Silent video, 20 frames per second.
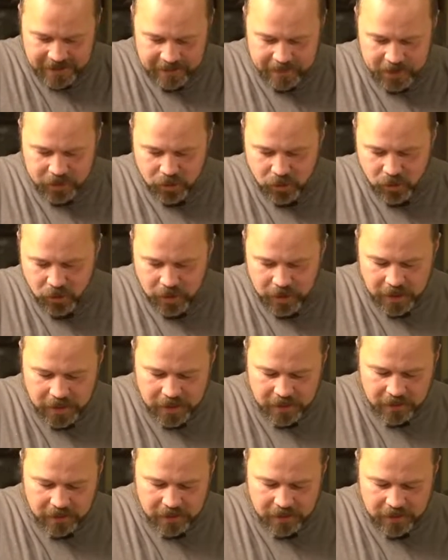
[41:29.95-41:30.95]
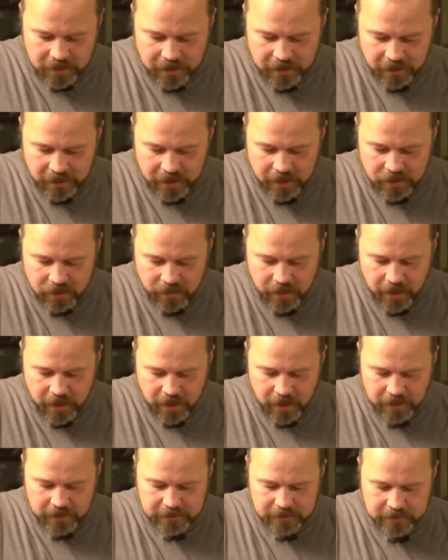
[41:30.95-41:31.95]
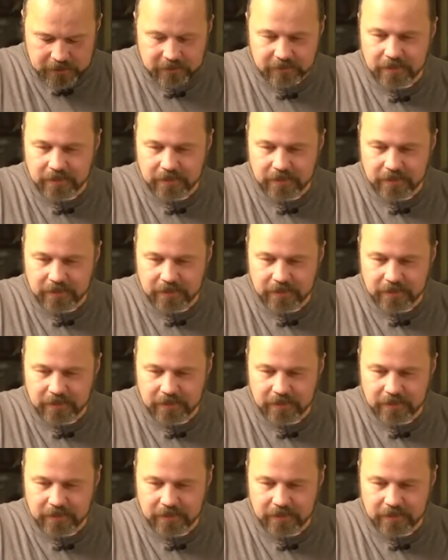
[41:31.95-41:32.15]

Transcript: but you are under grace of God